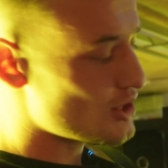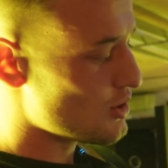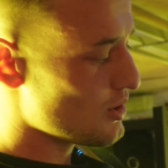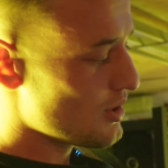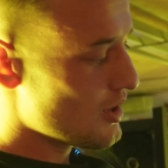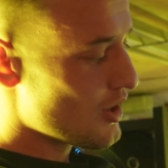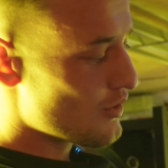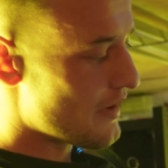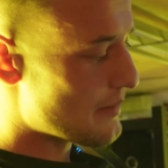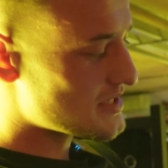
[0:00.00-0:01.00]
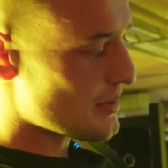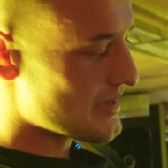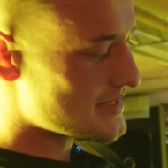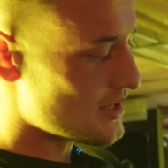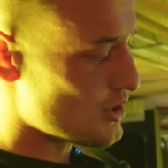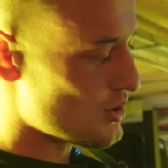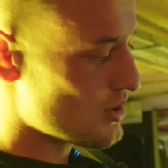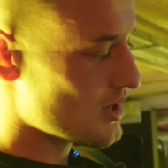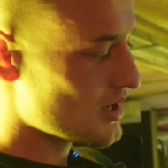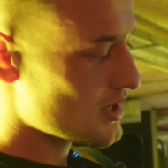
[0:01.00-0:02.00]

to do, reps I'm meant to do,